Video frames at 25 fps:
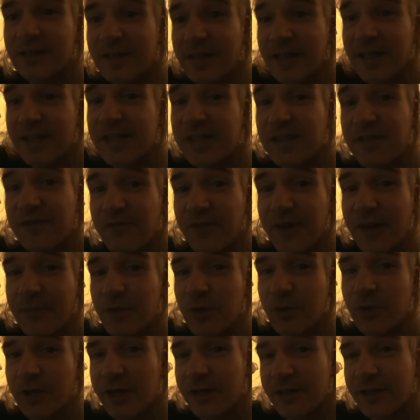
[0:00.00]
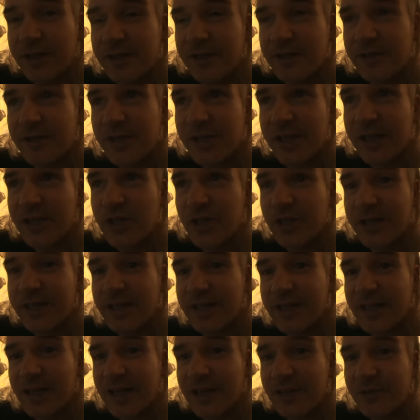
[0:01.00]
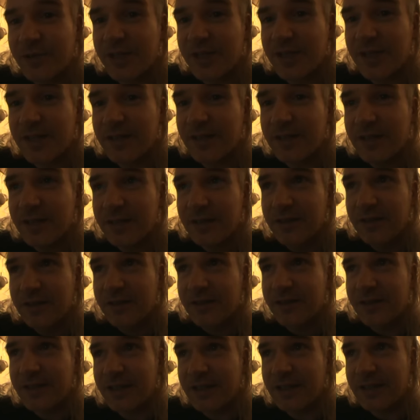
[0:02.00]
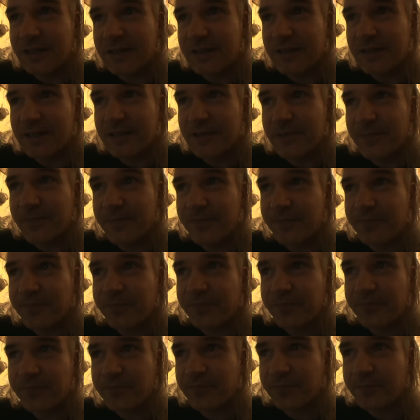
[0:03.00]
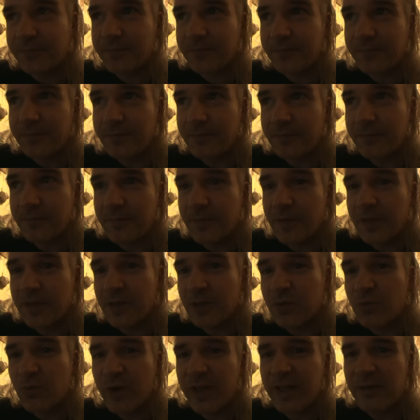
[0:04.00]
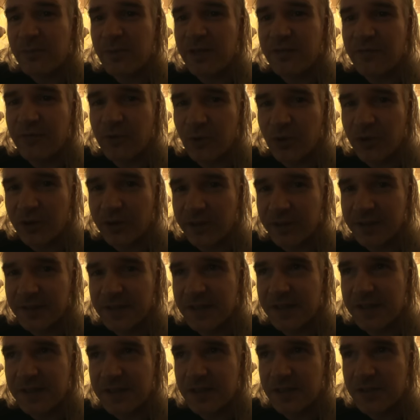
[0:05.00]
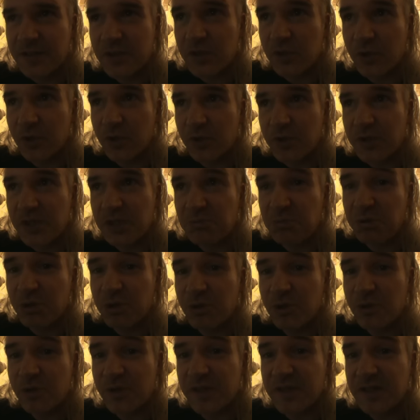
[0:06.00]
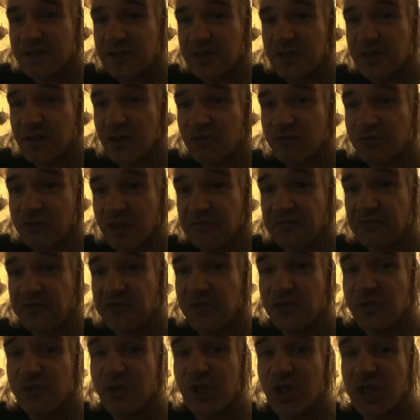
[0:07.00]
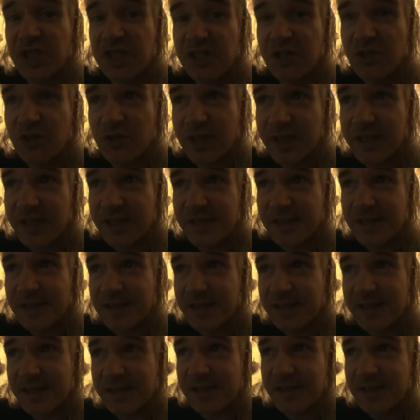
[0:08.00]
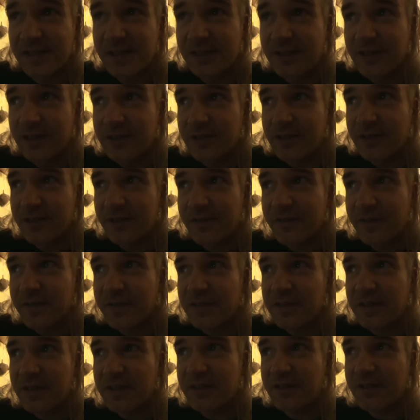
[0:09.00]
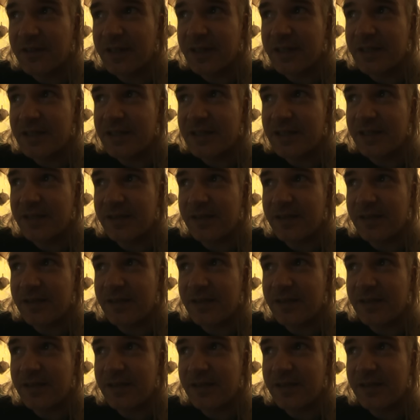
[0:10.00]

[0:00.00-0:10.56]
last February it was actually announced that, you know, way before this whole supposed, you know, refugee crisis, that